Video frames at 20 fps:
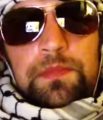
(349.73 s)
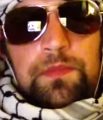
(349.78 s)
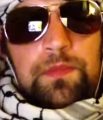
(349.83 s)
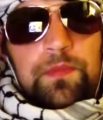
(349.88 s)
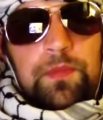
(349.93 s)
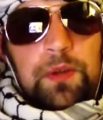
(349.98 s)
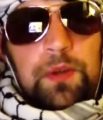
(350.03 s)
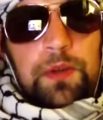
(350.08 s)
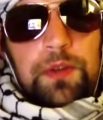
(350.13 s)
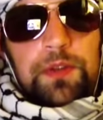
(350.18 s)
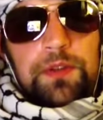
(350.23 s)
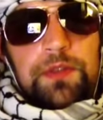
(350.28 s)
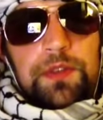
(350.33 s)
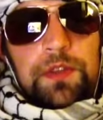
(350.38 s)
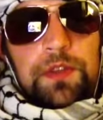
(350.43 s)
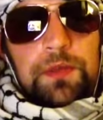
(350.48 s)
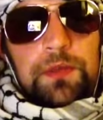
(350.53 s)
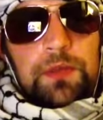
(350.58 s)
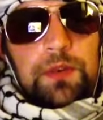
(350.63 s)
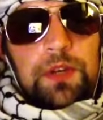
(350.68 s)
Both of
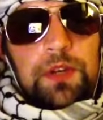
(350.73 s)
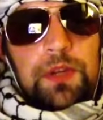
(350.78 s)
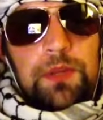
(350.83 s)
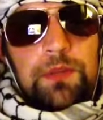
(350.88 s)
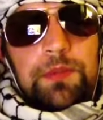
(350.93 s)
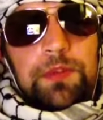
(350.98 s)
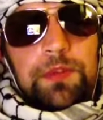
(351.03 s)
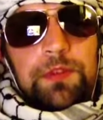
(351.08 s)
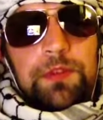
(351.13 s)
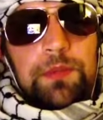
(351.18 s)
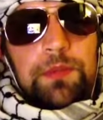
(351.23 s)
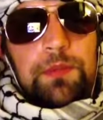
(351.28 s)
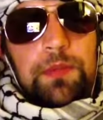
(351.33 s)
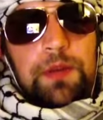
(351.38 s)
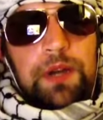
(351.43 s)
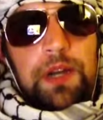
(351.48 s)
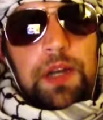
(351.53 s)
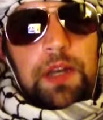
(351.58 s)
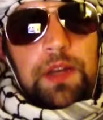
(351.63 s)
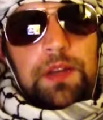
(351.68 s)
these were come to
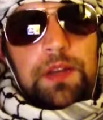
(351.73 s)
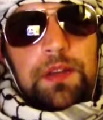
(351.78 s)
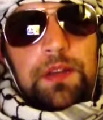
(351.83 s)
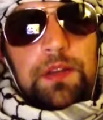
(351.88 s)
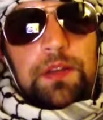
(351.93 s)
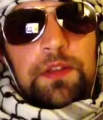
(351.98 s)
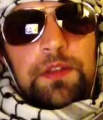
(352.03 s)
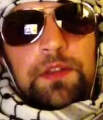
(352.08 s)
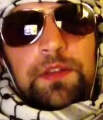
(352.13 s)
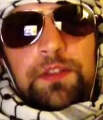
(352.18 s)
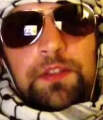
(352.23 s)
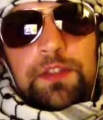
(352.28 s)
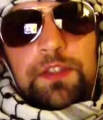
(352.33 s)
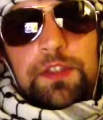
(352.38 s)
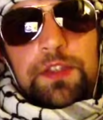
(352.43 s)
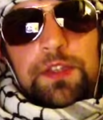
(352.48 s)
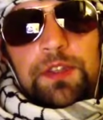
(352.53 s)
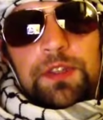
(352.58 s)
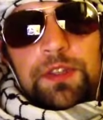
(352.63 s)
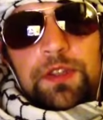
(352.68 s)
by
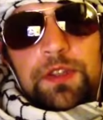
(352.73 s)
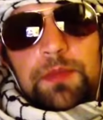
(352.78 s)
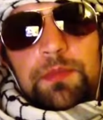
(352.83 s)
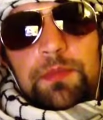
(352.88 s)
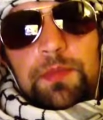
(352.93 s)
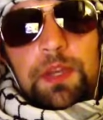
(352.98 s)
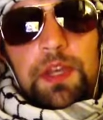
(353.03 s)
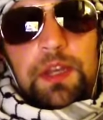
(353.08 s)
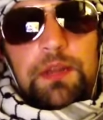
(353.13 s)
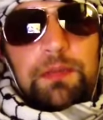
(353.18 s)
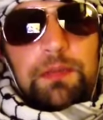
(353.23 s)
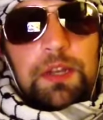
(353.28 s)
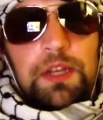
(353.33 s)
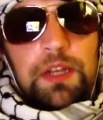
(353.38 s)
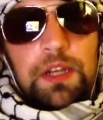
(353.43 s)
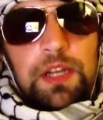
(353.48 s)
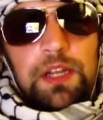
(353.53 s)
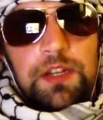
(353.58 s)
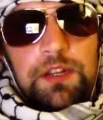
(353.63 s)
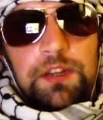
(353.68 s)
silly man made
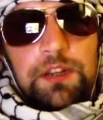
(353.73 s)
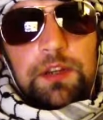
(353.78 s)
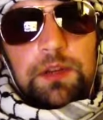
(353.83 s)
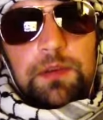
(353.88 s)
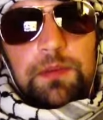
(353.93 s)
logic.